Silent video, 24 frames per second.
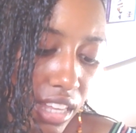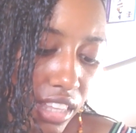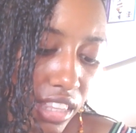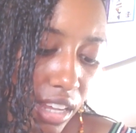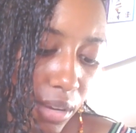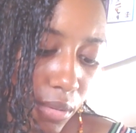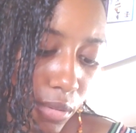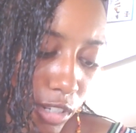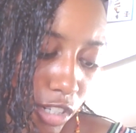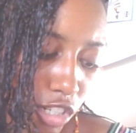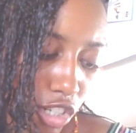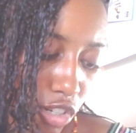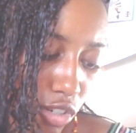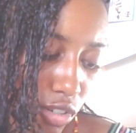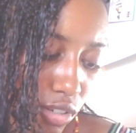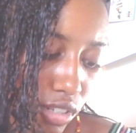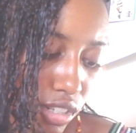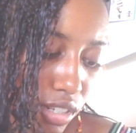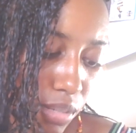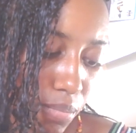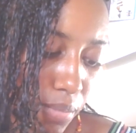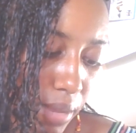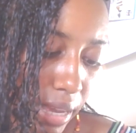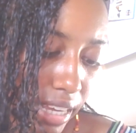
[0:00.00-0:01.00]
they returned
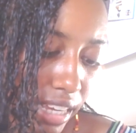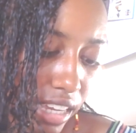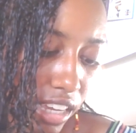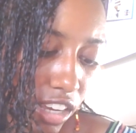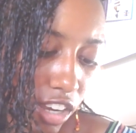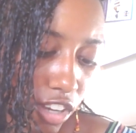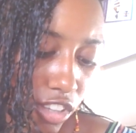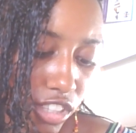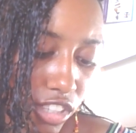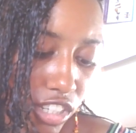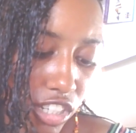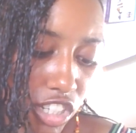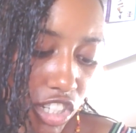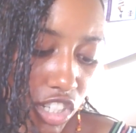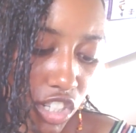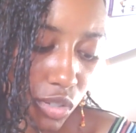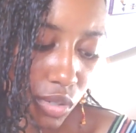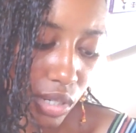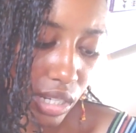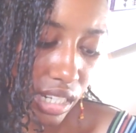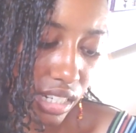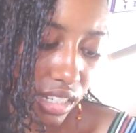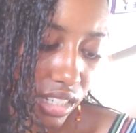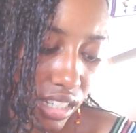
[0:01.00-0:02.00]
to begging on the
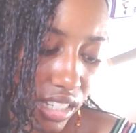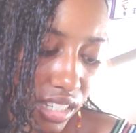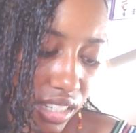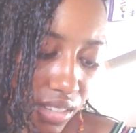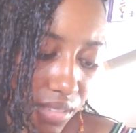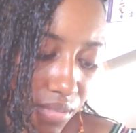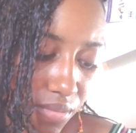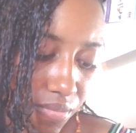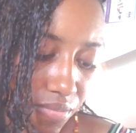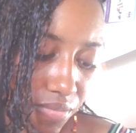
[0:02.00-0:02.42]
streets.